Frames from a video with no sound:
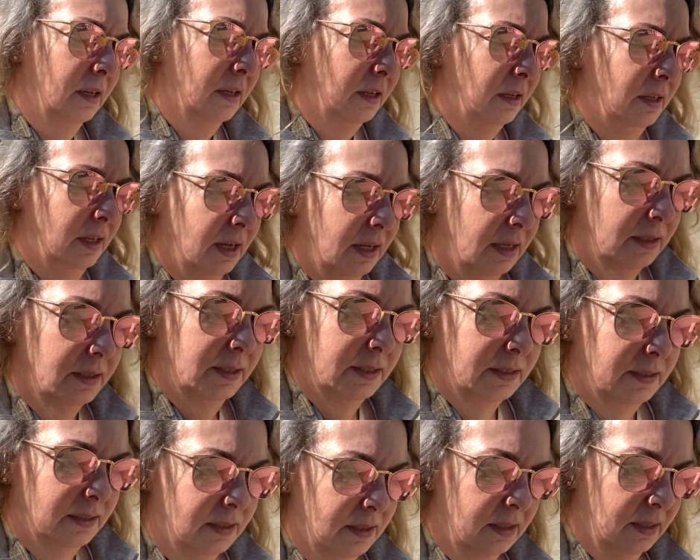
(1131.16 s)

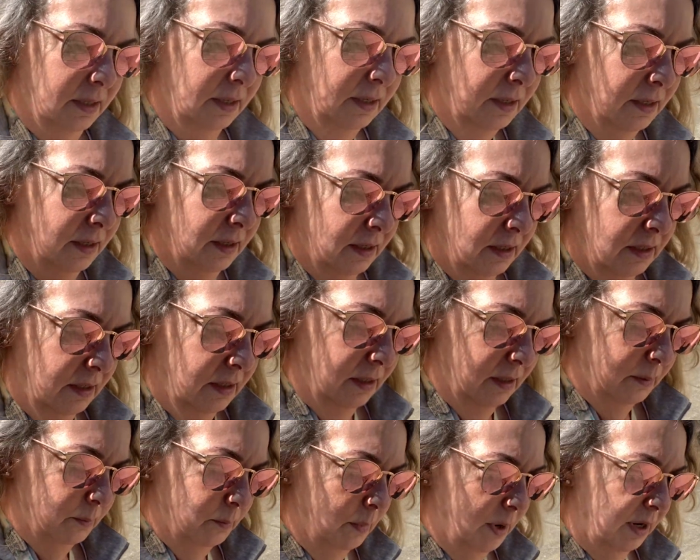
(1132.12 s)
Yes,
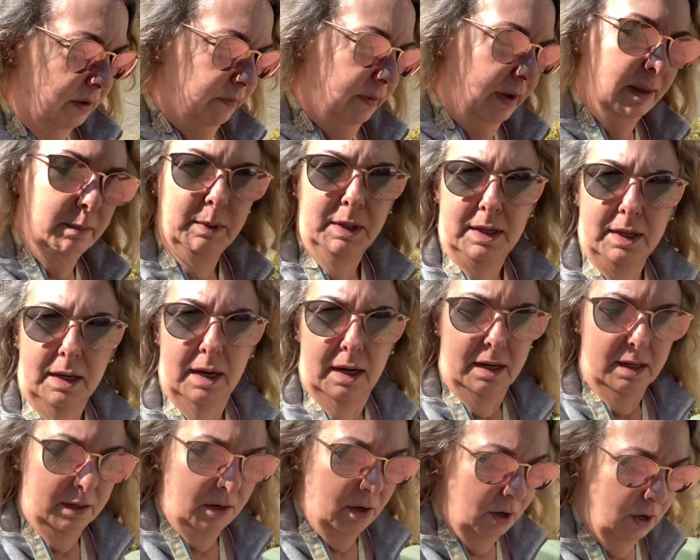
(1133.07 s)
my family
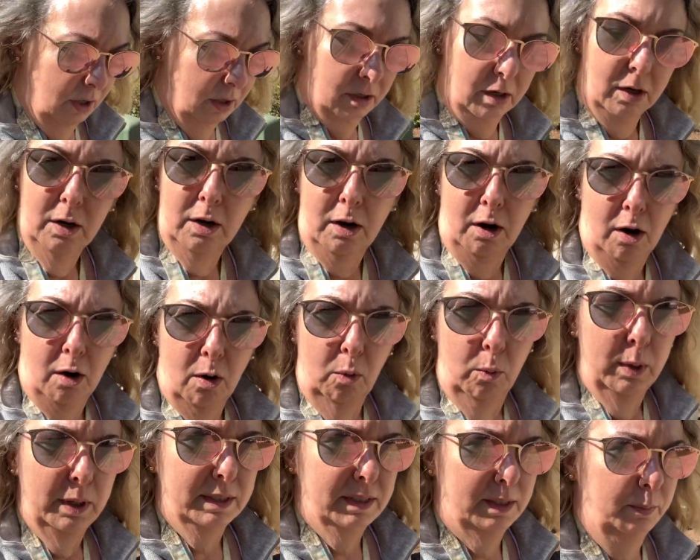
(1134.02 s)
and art are
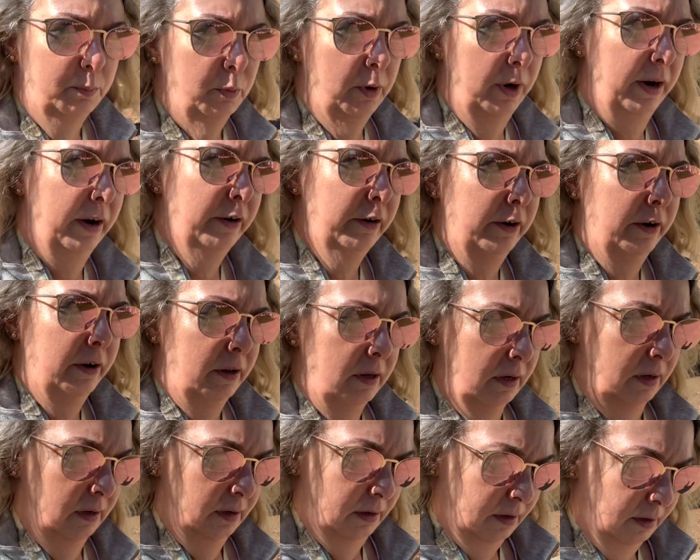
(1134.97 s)
always a
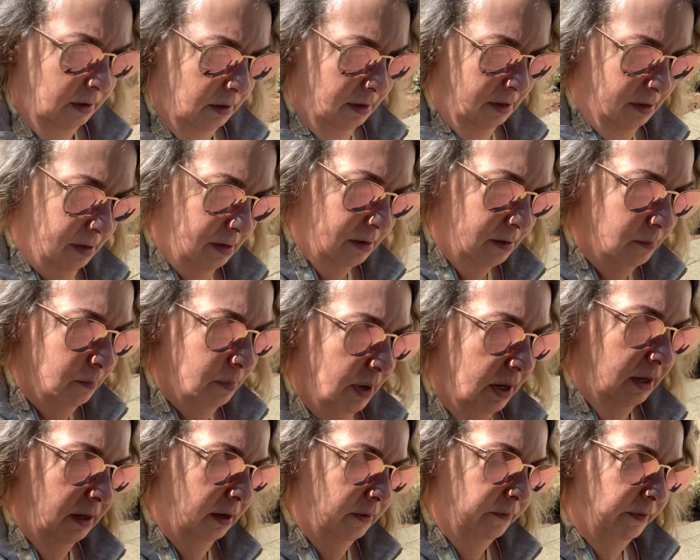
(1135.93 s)
priority.
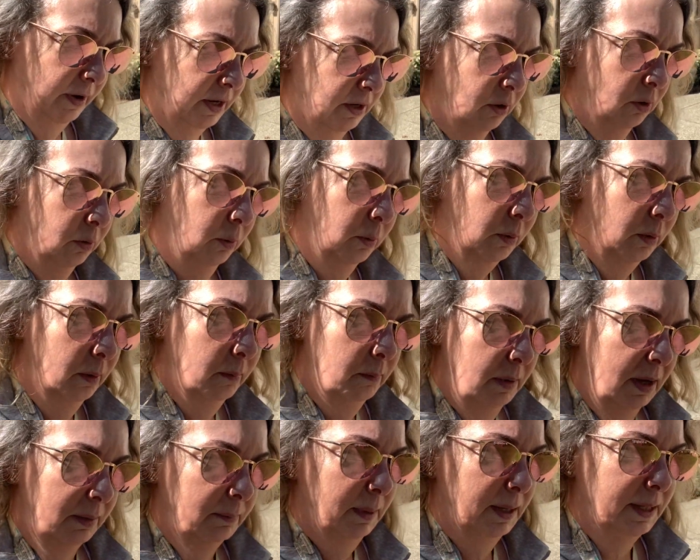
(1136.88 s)
But if I don't
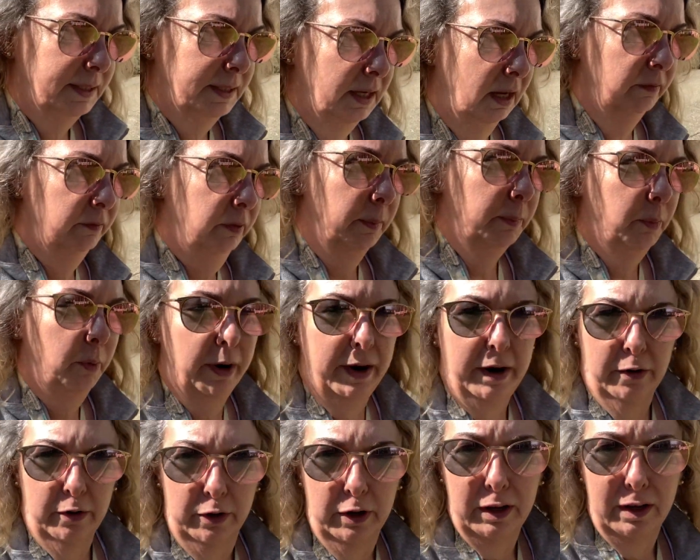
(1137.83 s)
make myself a
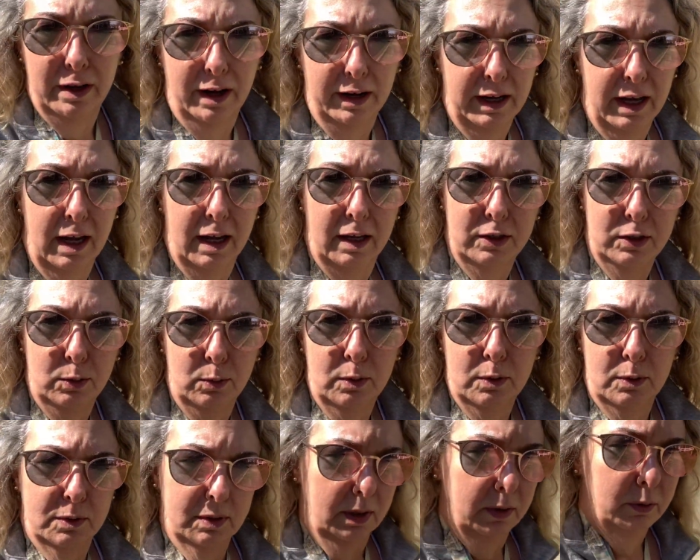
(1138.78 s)
priority, I can't do
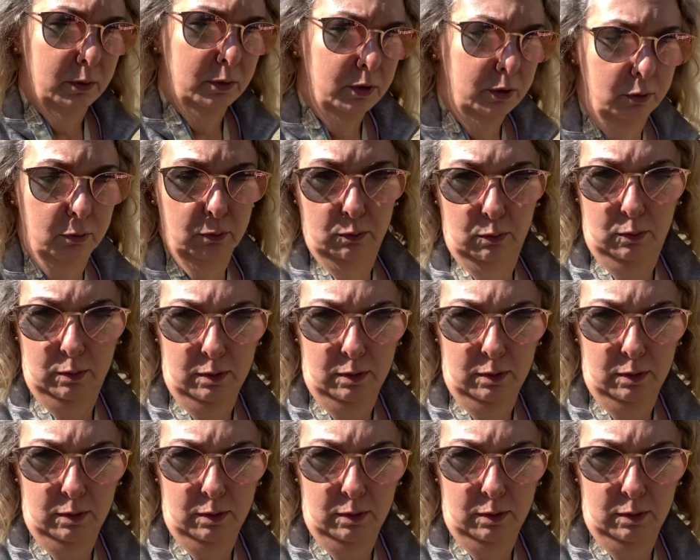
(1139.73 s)
those other two.